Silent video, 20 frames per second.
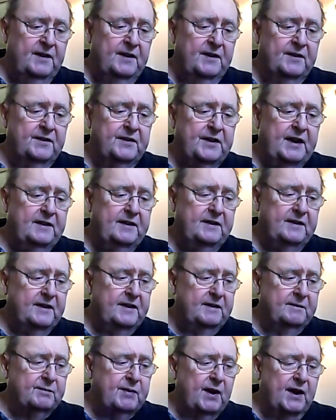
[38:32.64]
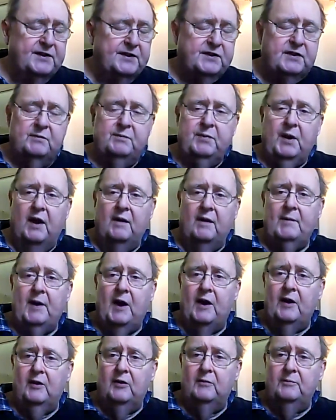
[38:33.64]
And then the price of palm
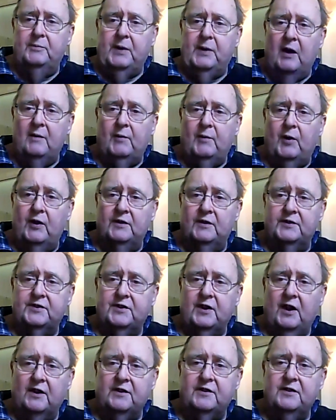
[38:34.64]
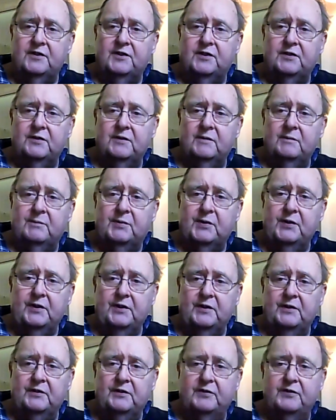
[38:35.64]
oil started to
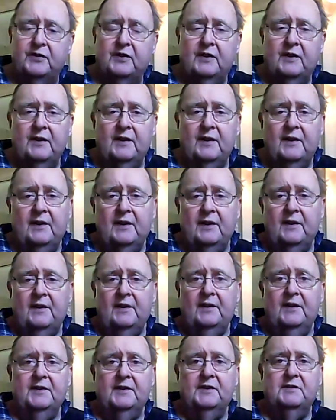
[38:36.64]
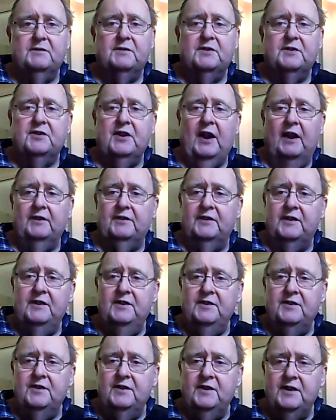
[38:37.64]
improve. And as a result, the
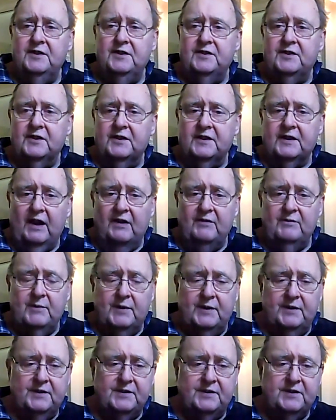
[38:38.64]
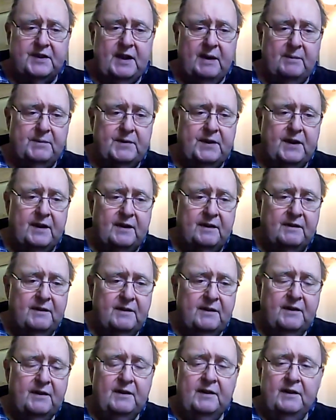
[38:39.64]
Indonesian government stepped in
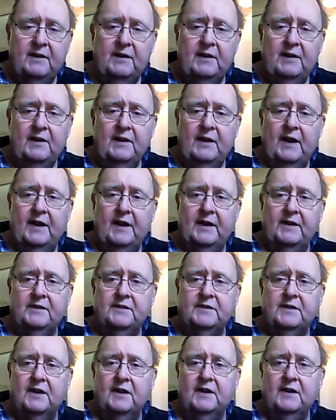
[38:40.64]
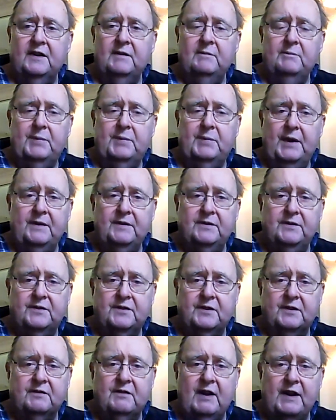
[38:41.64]
and
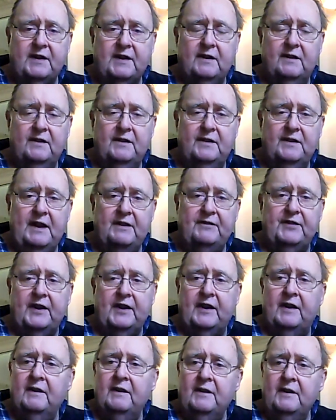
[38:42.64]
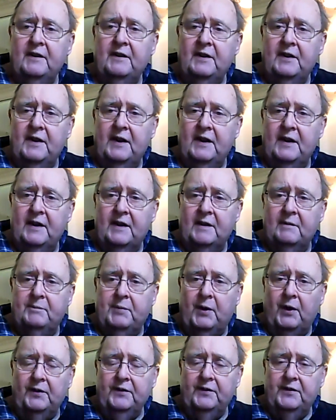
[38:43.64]
imposed a great levy
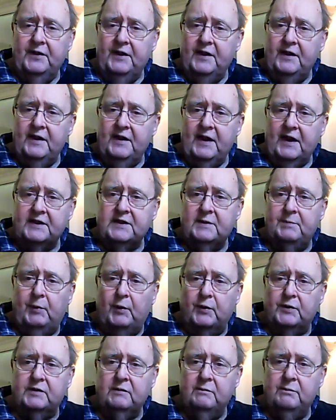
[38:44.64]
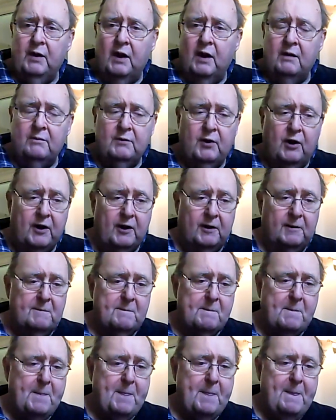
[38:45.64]
upon the export of palm oil.
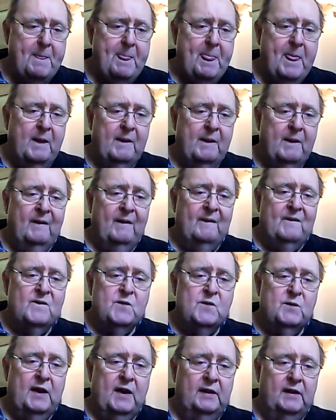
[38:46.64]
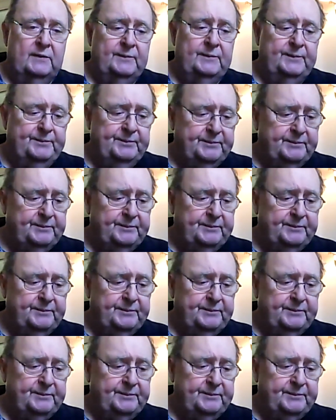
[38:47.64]
Well,